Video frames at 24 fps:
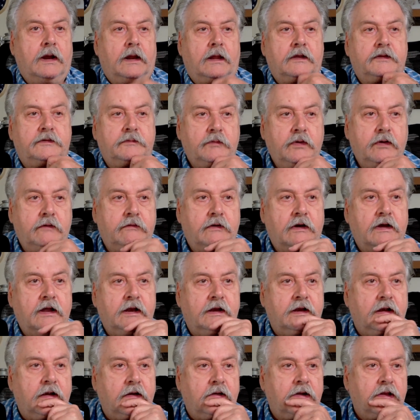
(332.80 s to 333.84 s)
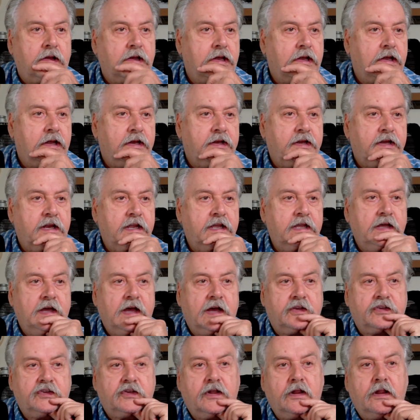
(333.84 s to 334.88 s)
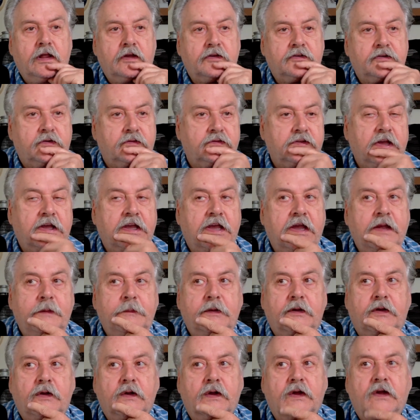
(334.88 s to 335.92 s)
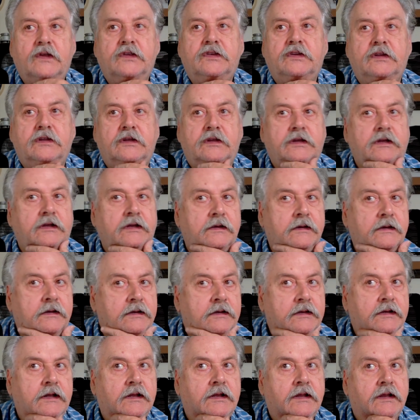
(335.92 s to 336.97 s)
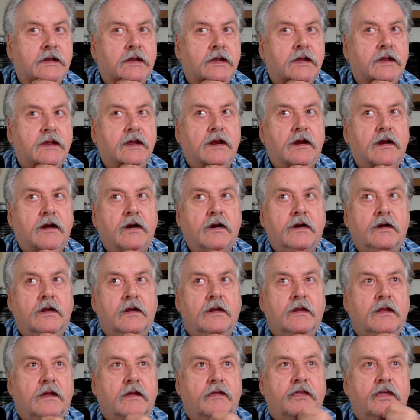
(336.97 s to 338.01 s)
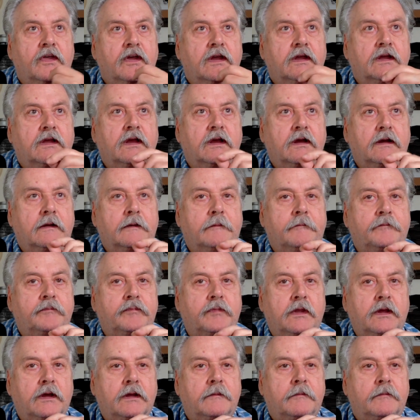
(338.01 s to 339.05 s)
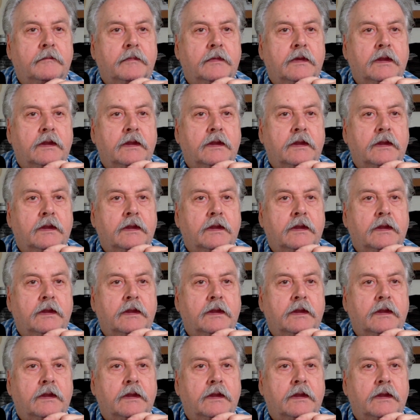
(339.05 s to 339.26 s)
All right, let's move on here. Uh, DX clusters. I came across a an art a thing. Uh,